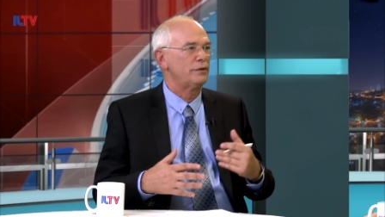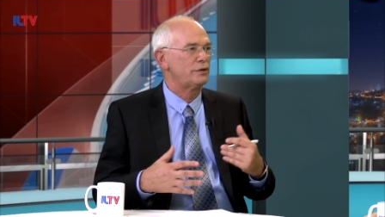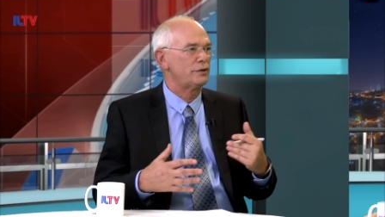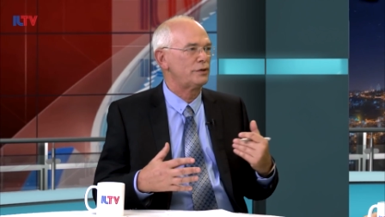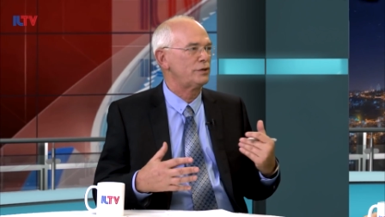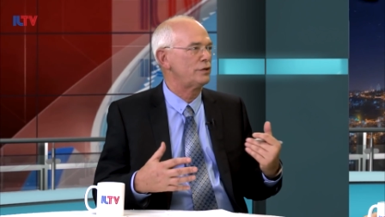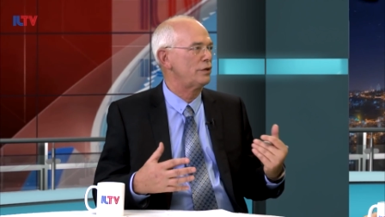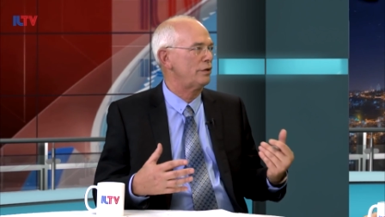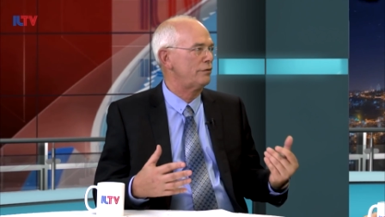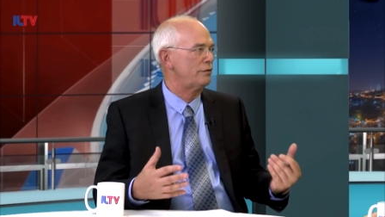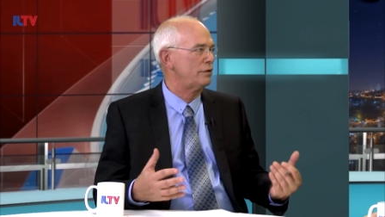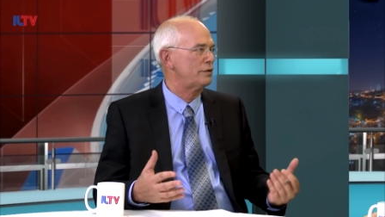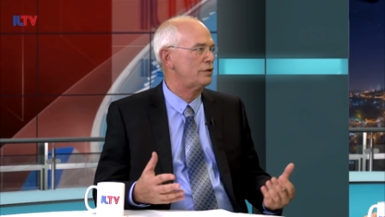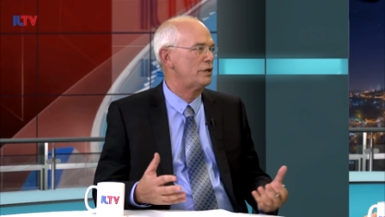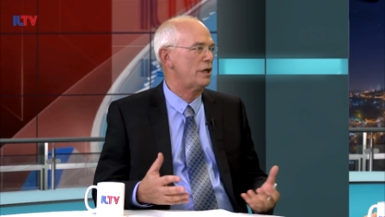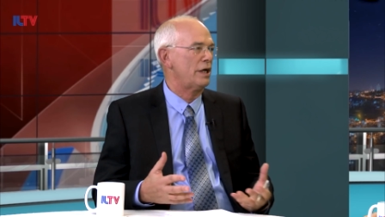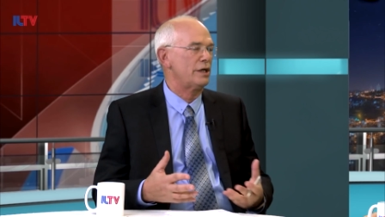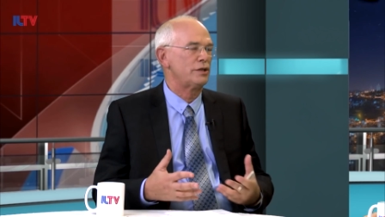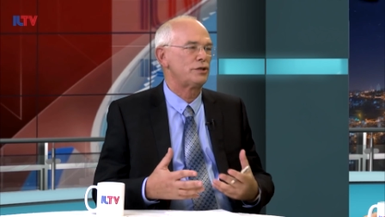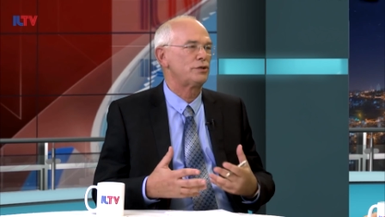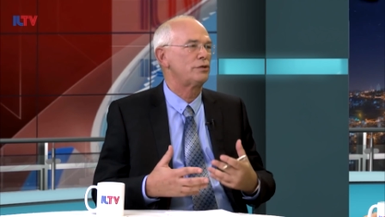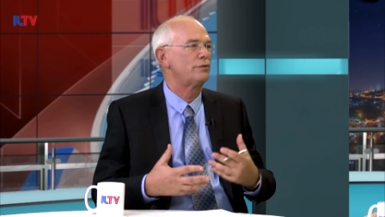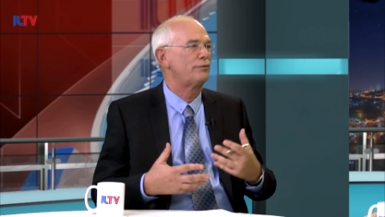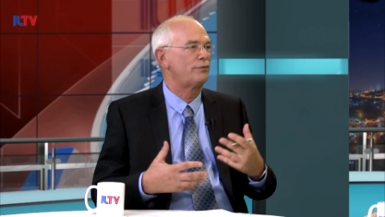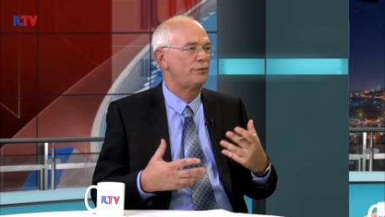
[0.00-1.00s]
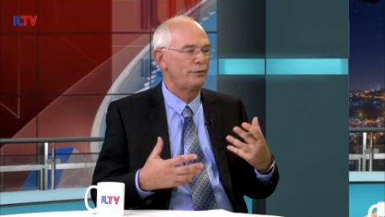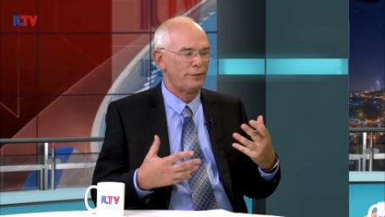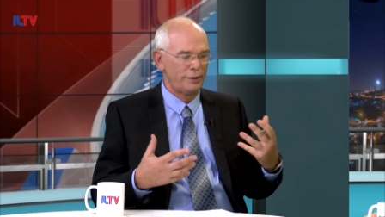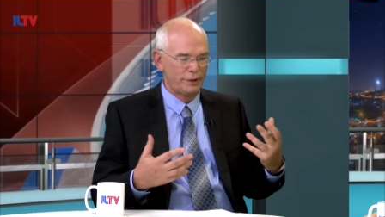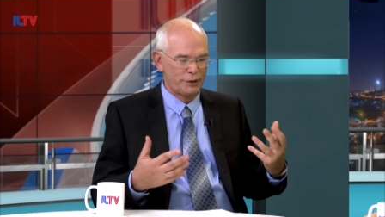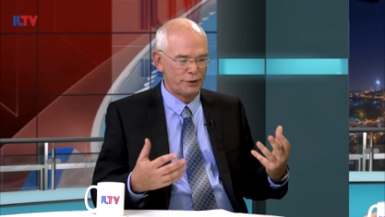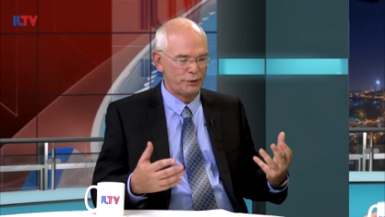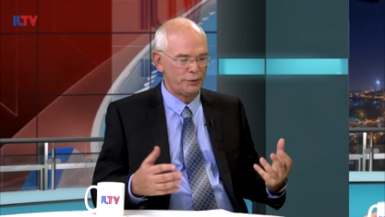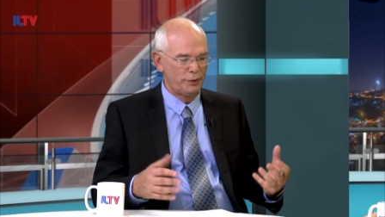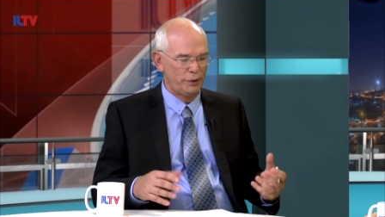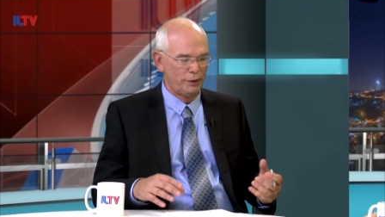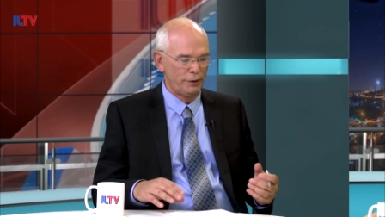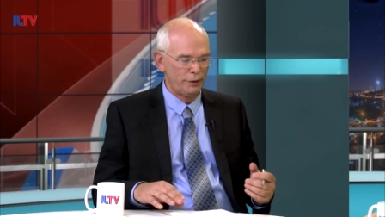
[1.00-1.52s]
this is a disaster for
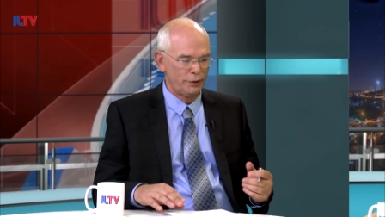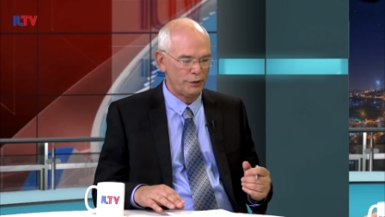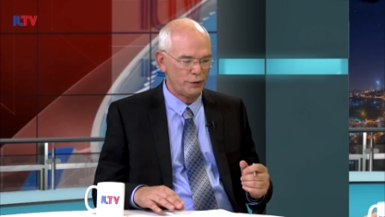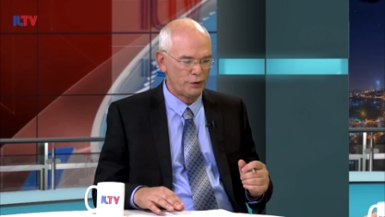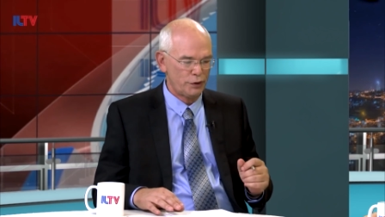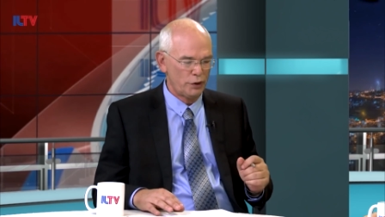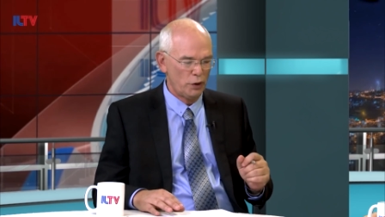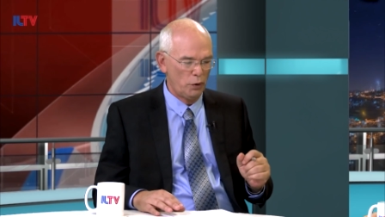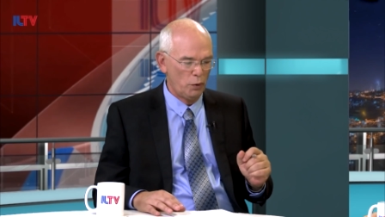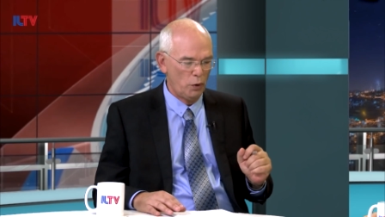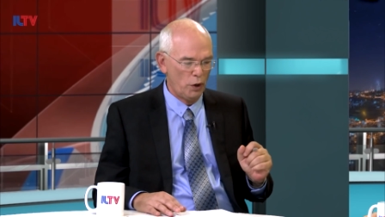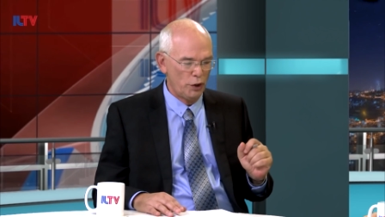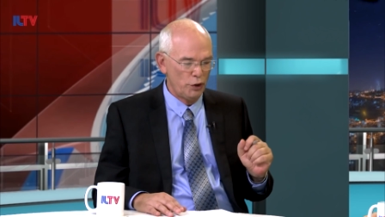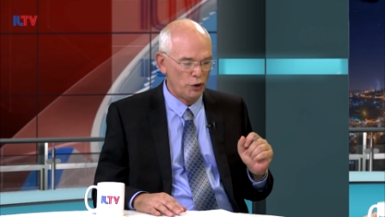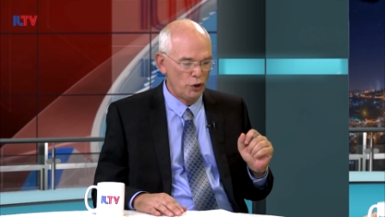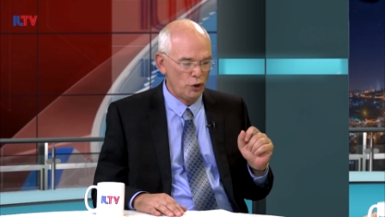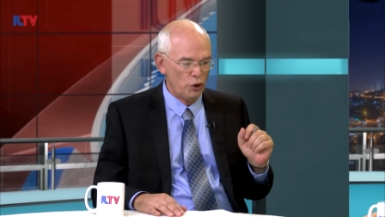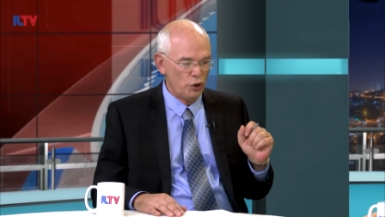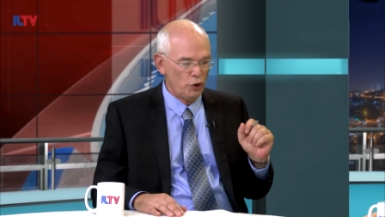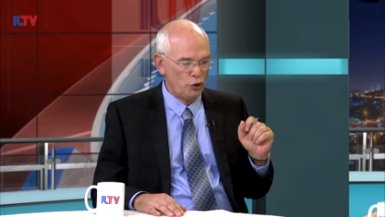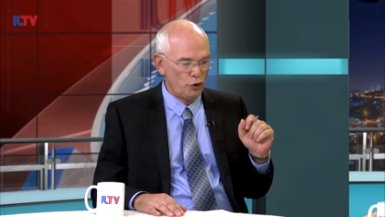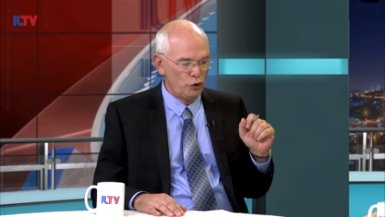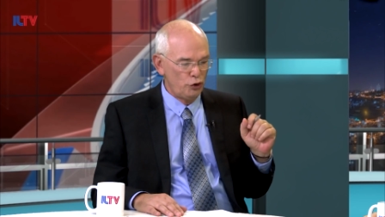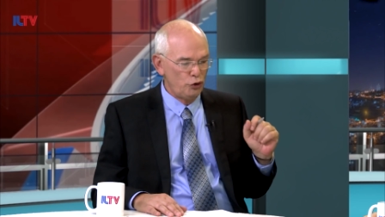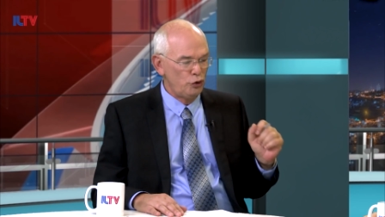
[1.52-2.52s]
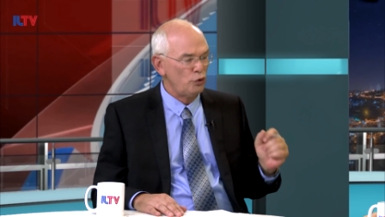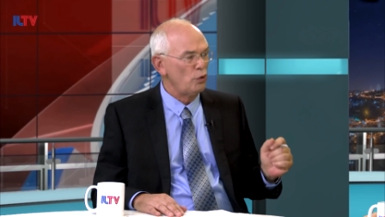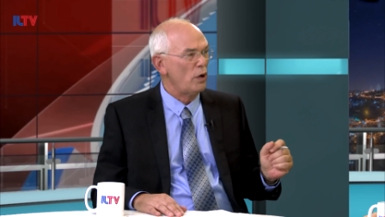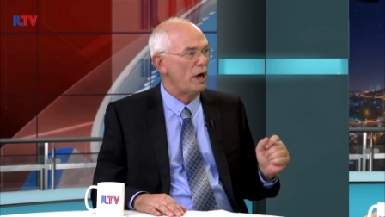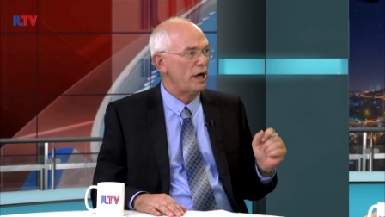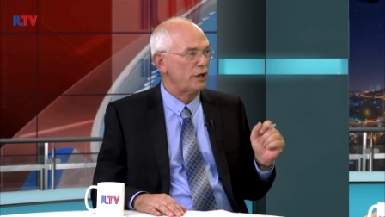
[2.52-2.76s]
Israel and so on, you